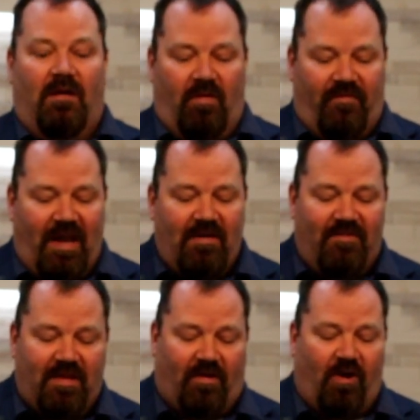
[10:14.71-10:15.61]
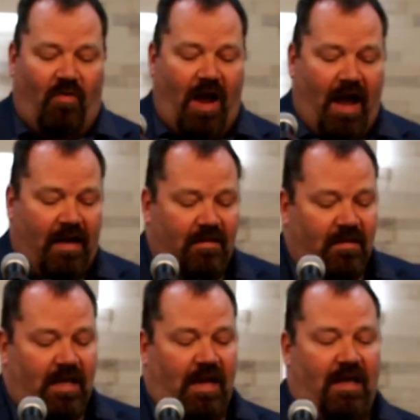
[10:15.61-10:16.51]
well, if any of these are correct,
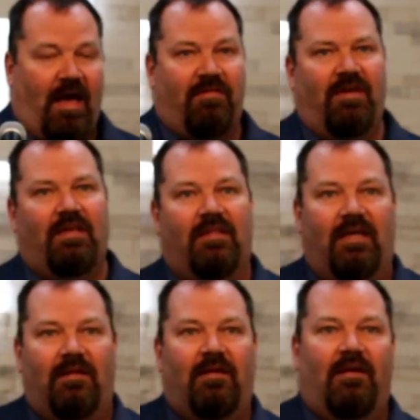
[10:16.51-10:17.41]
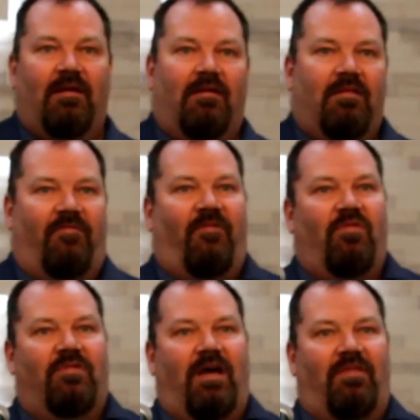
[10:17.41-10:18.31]
and I, I think that the
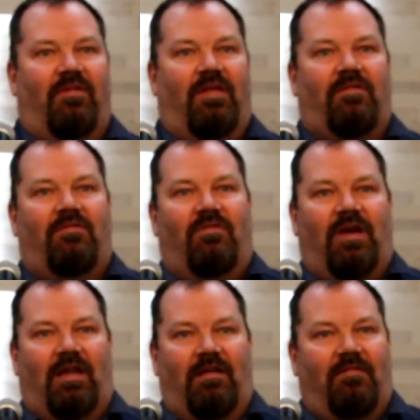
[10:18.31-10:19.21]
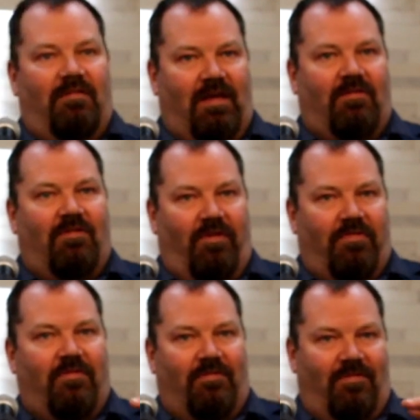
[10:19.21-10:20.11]
further down the list you get, it, it's
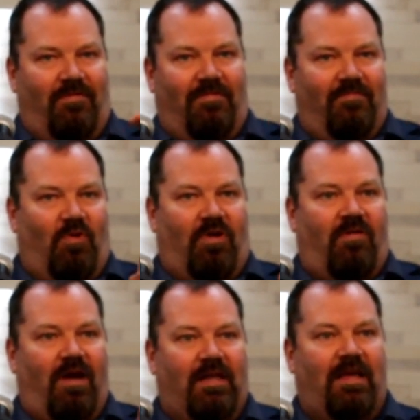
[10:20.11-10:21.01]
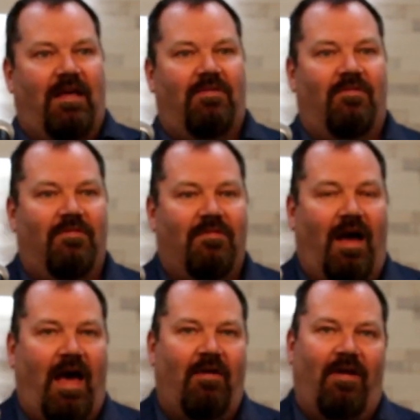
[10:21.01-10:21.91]
closer to more correct
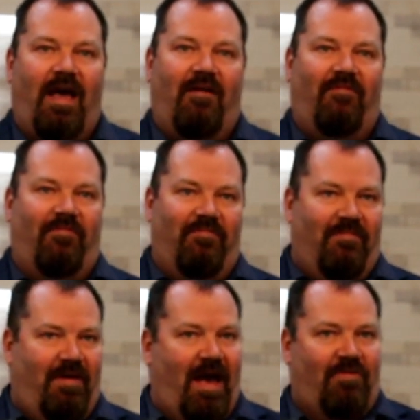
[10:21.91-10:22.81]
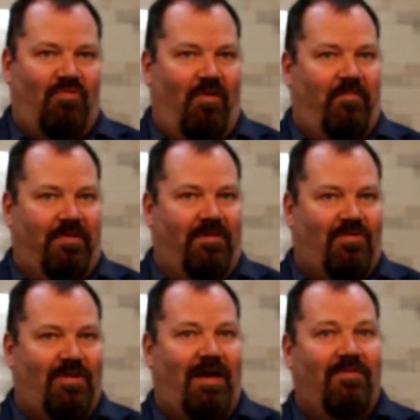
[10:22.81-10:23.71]
answers. I don't have a actual
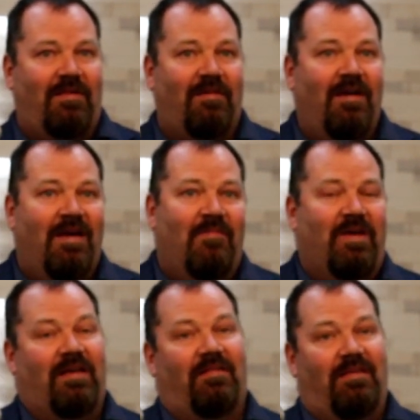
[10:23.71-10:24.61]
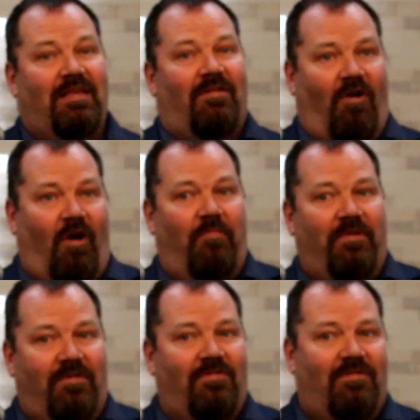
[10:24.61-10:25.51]
position on this because these are all
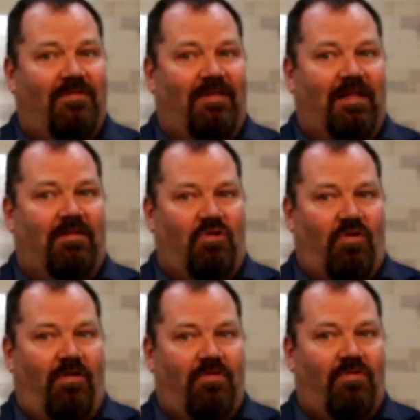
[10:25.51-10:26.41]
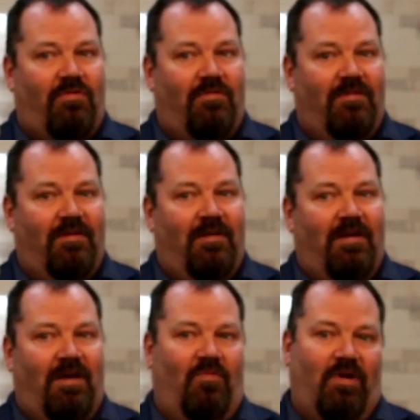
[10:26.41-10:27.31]
positions that the church
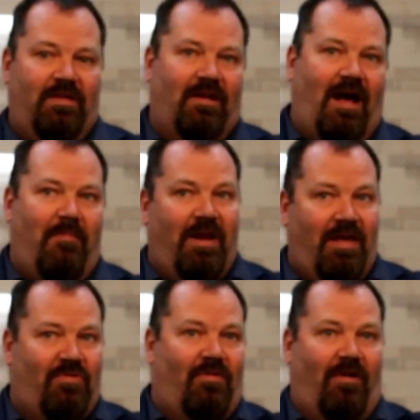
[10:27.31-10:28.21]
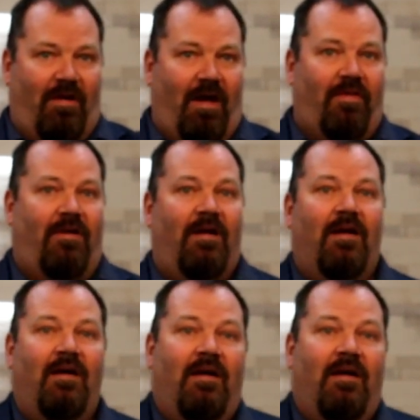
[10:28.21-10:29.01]
in one denomination or another